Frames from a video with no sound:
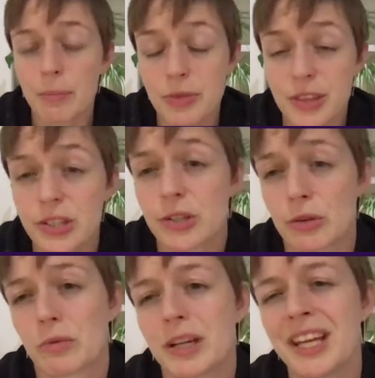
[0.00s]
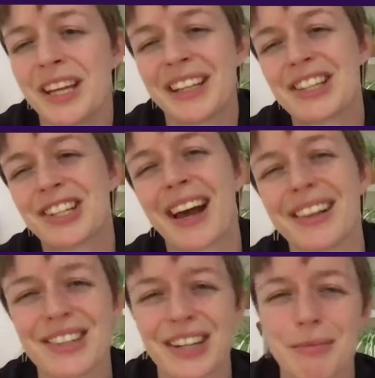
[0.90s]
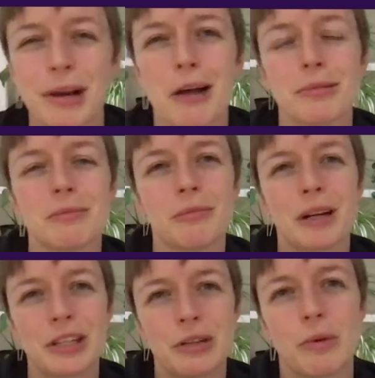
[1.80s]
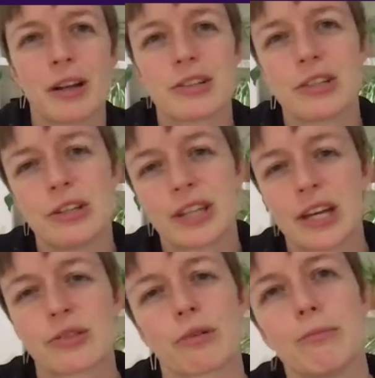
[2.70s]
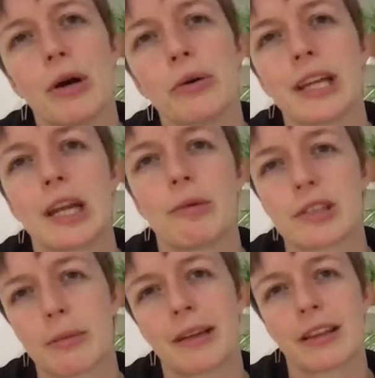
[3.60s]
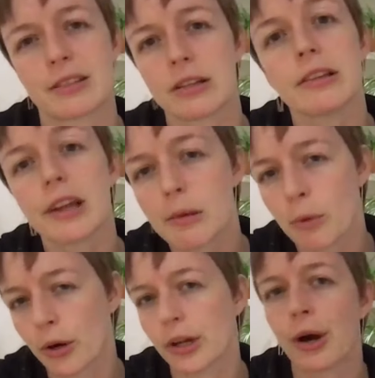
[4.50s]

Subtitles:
This is a really challenging problem when you want to test remotely with something that's a little more